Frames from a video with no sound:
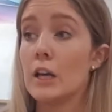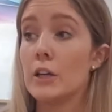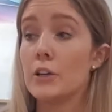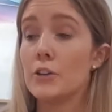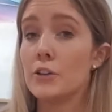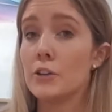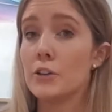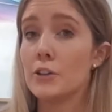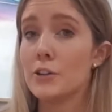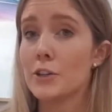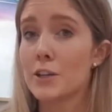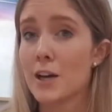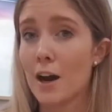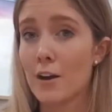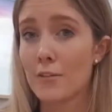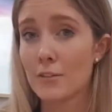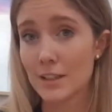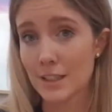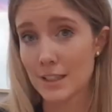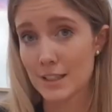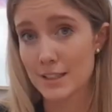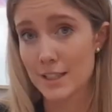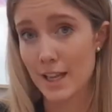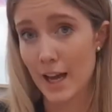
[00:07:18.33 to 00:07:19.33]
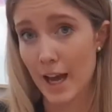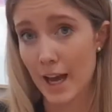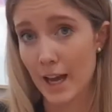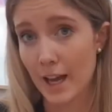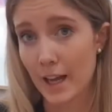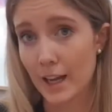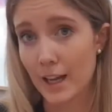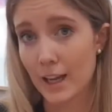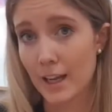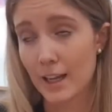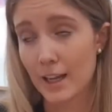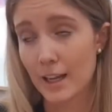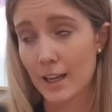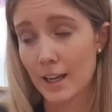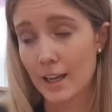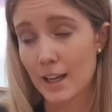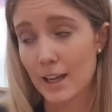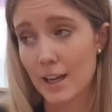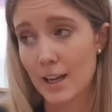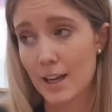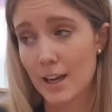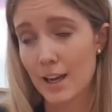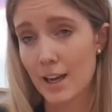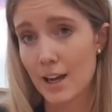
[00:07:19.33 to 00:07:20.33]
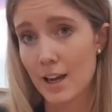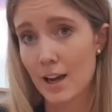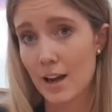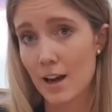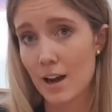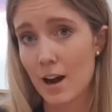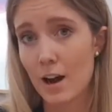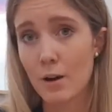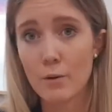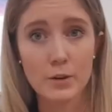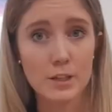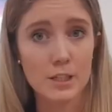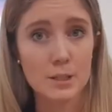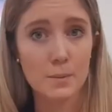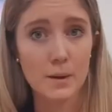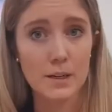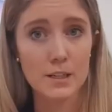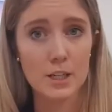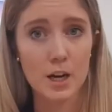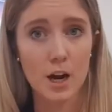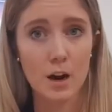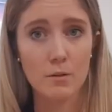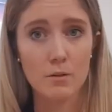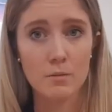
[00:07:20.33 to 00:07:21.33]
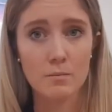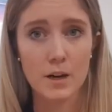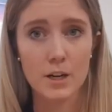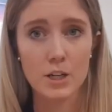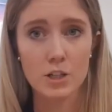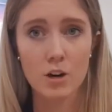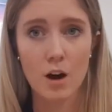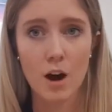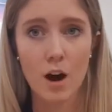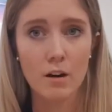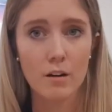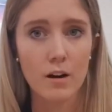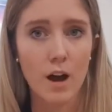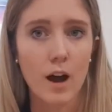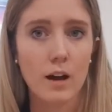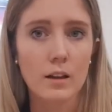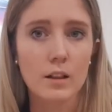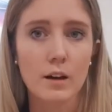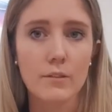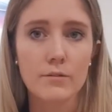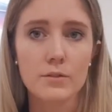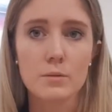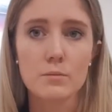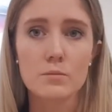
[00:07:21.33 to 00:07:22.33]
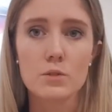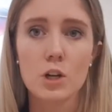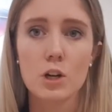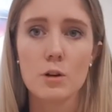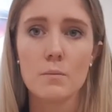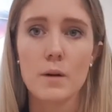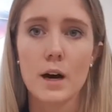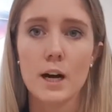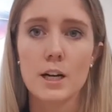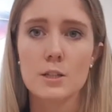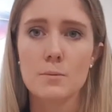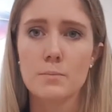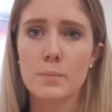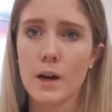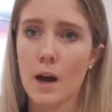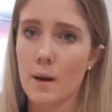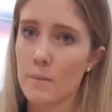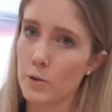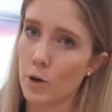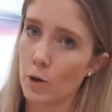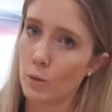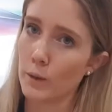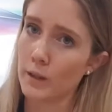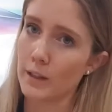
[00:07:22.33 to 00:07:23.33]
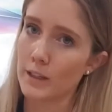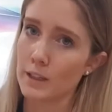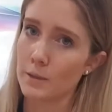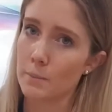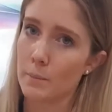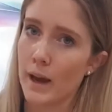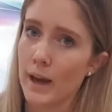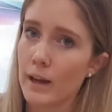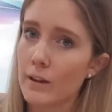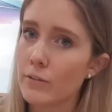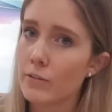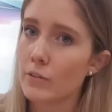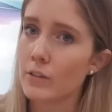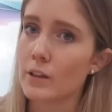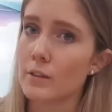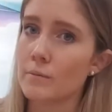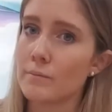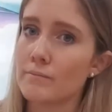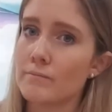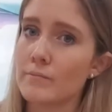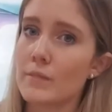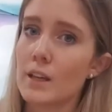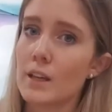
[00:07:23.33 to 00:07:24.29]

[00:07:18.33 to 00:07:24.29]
You can't really say, I want to spend time with my child, I love them so much, but I'm not willing to pay for them.